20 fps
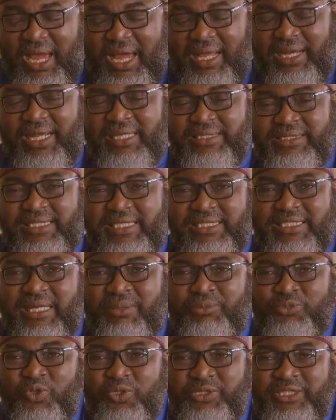Allah says,
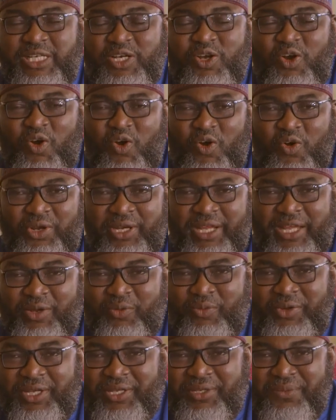I'm just a call
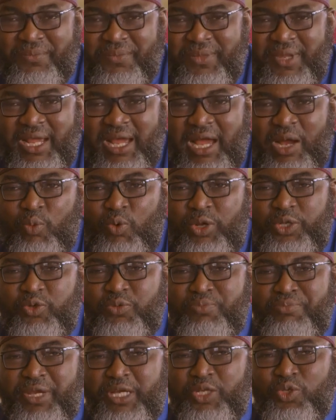away. And when
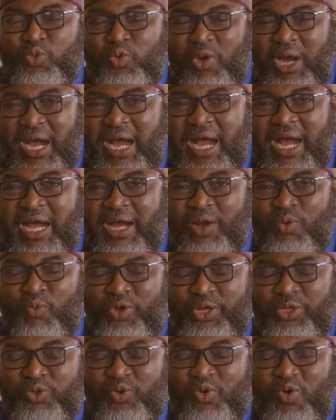you make dua,
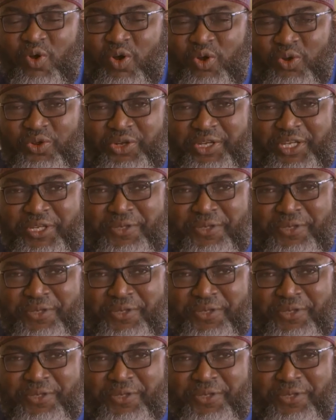when you call on